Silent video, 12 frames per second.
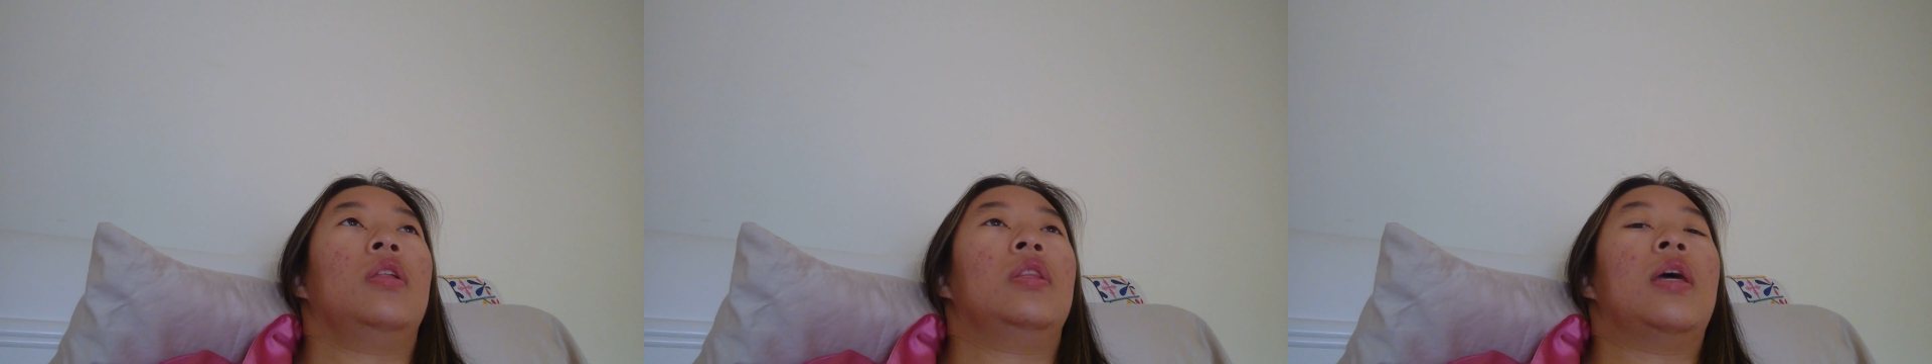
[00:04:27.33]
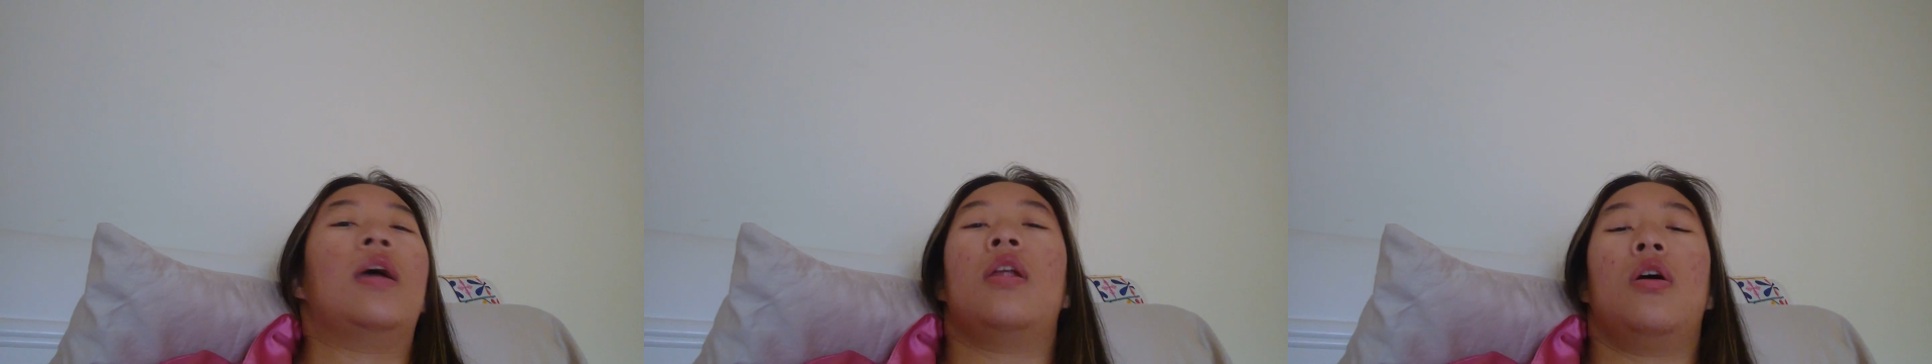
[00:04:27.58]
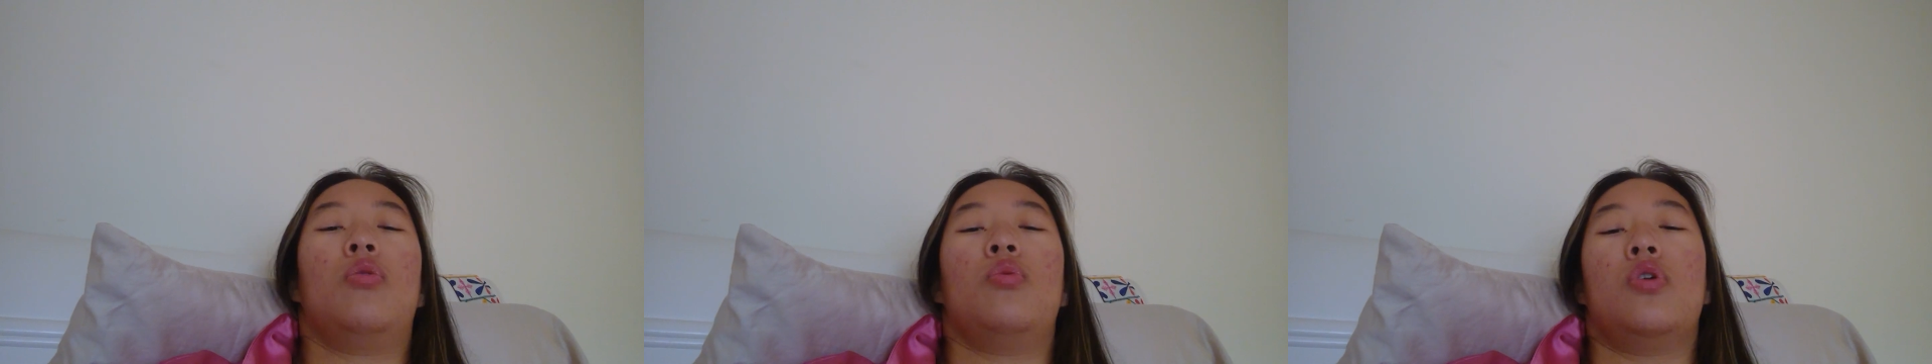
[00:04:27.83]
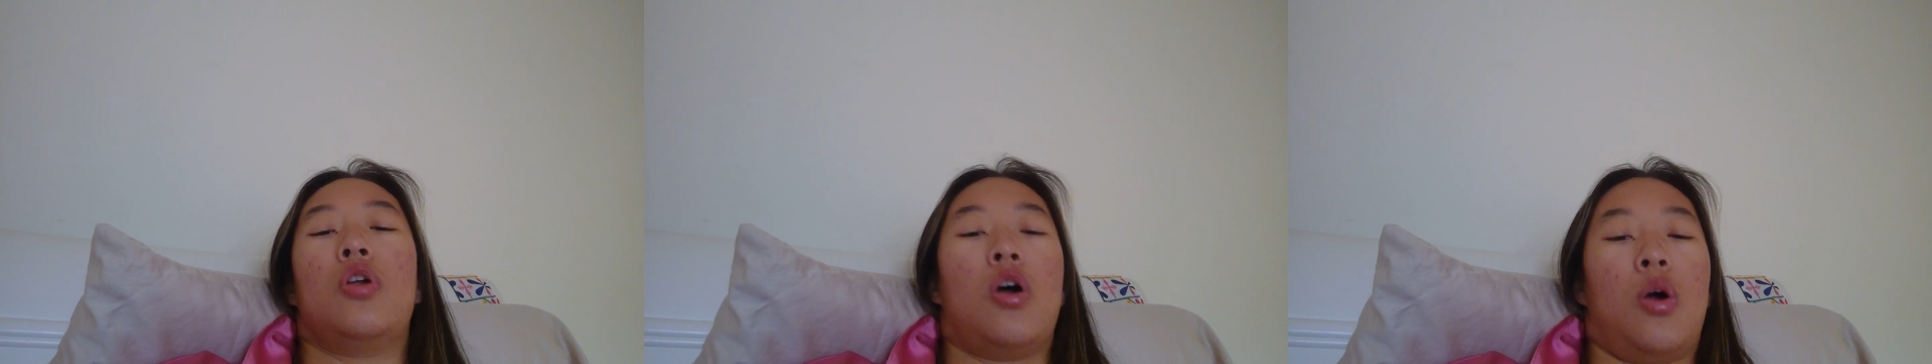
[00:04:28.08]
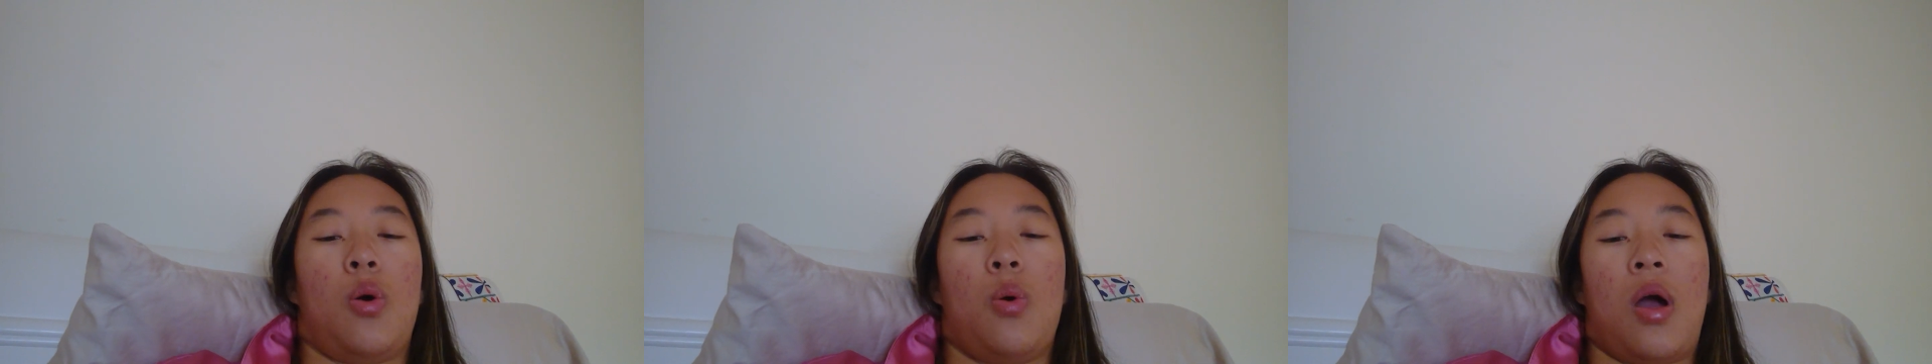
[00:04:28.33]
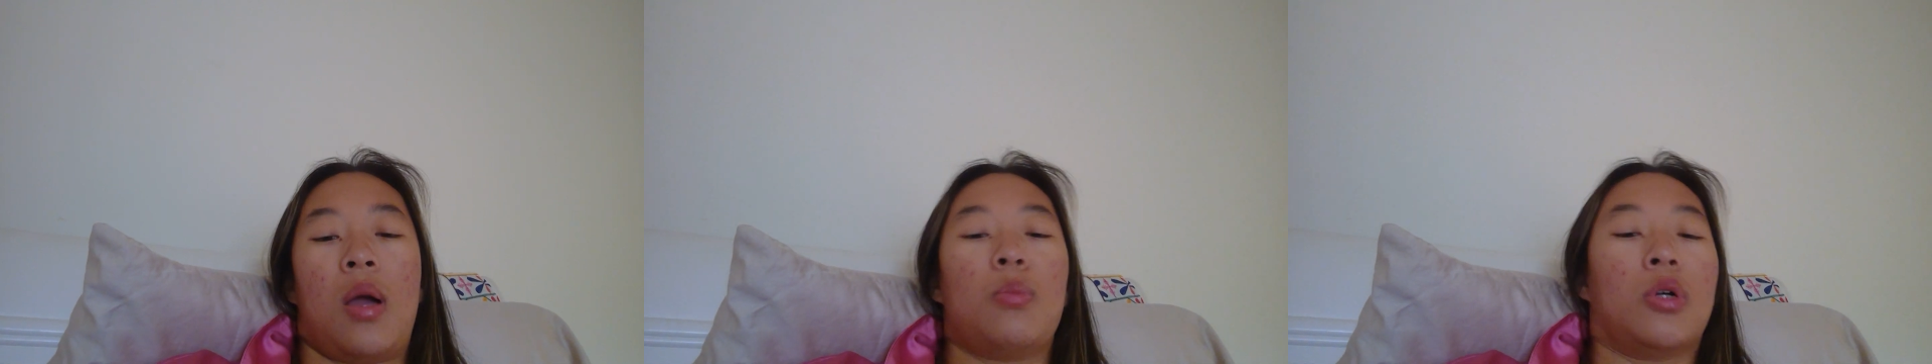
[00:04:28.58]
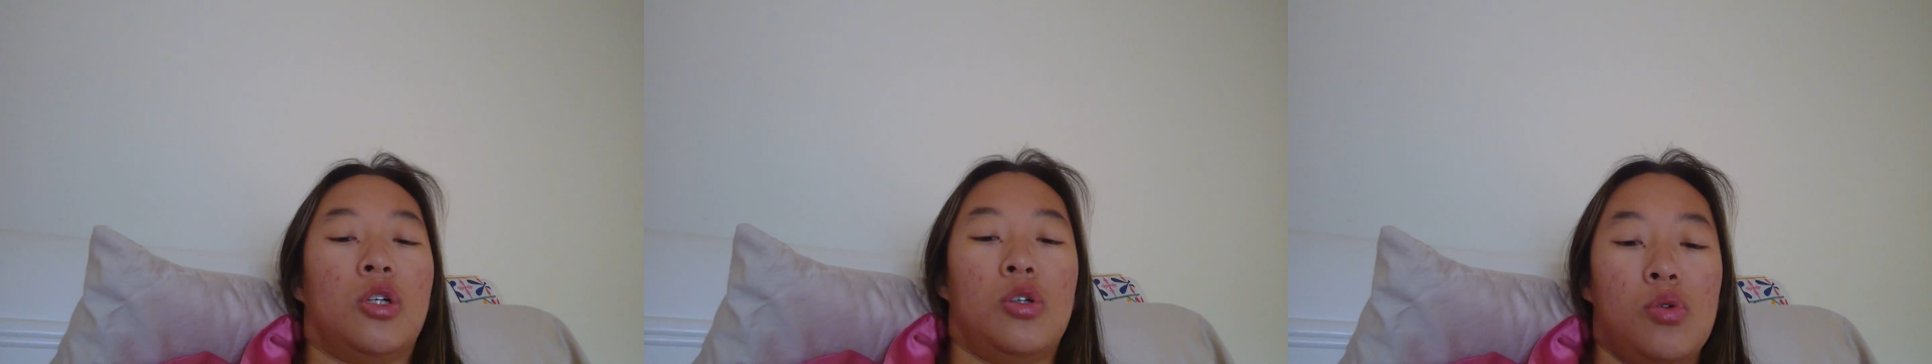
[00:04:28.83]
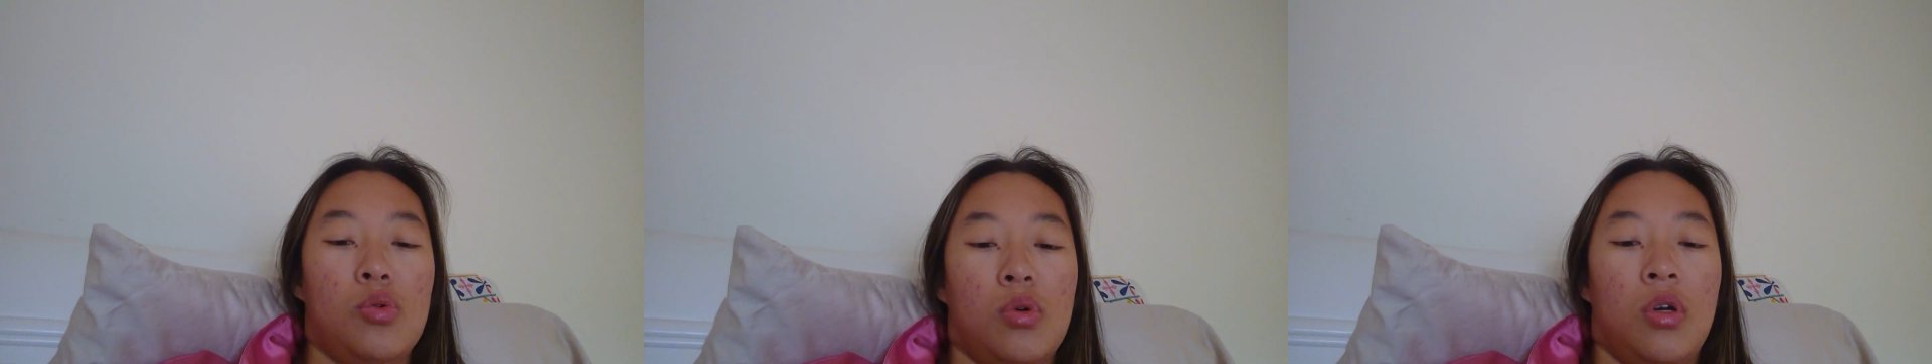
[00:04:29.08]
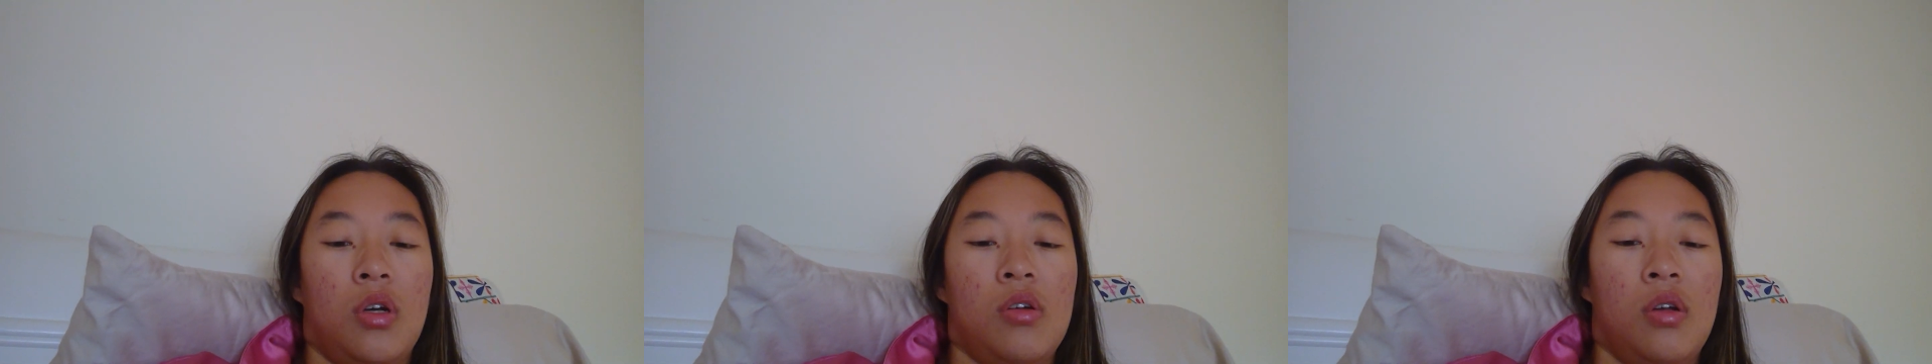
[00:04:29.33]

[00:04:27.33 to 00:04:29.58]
they don't know I'm a kook.